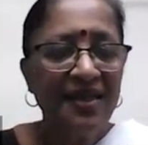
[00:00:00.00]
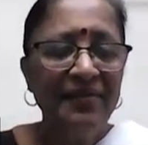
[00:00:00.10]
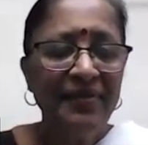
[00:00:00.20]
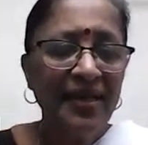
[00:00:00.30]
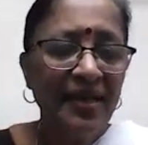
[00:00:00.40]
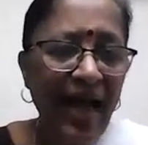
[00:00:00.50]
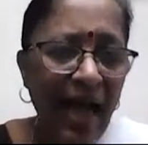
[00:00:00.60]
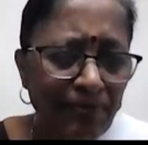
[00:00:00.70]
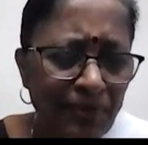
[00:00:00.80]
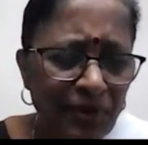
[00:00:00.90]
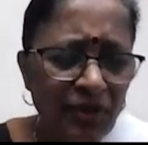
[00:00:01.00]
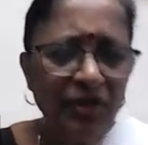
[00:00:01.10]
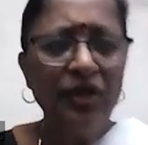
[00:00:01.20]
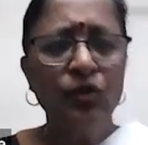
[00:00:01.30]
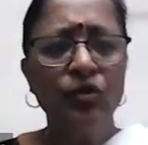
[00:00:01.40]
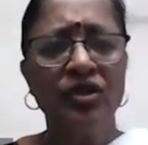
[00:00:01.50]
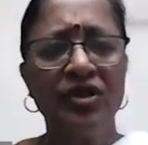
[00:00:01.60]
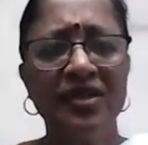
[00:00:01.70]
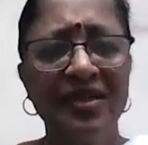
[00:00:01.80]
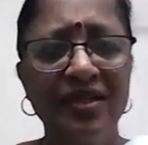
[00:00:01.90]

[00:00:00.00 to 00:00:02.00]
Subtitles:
giving absolute